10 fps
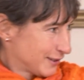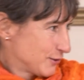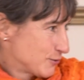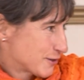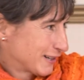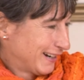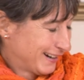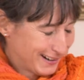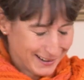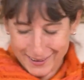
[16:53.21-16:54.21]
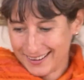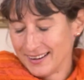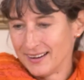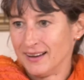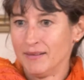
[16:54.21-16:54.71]
usually,
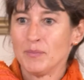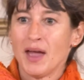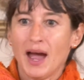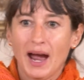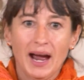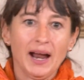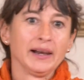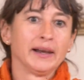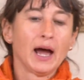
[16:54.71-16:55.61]
and